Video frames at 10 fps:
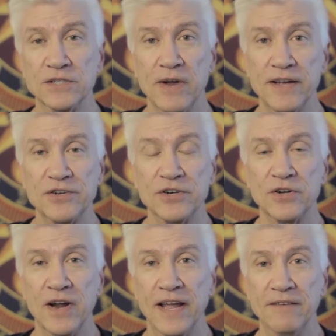is
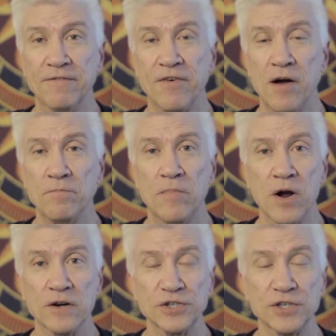retrograde from
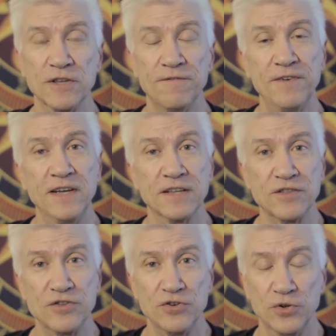March the
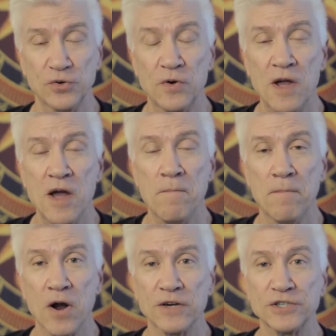5th to
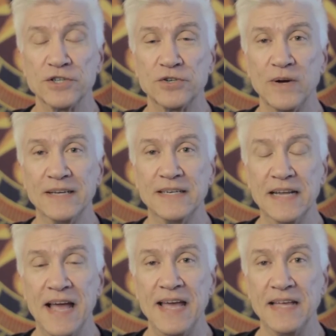March the
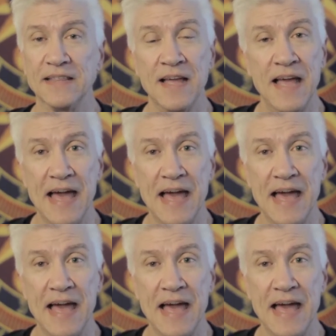28th.